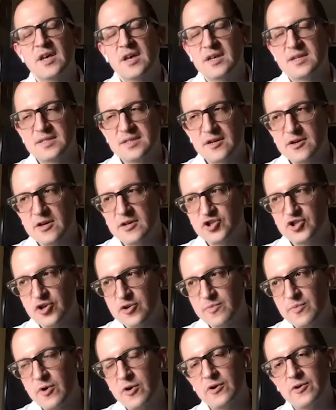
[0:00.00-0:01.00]

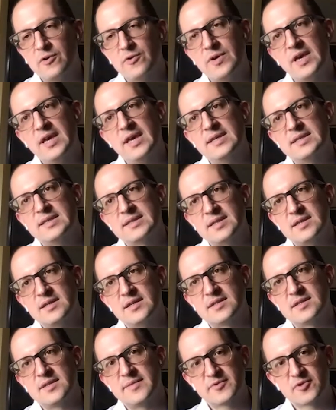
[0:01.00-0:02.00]
ChartMogul is a
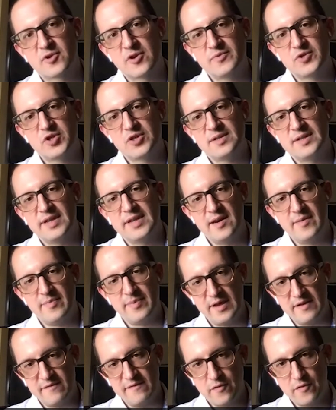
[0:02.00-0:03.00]
subscription data
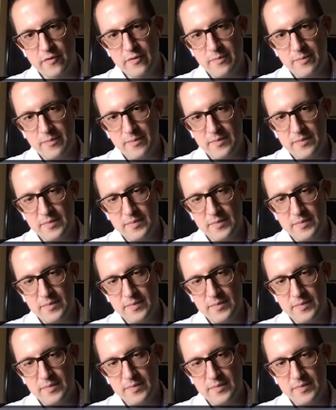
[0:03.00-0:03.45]
platform,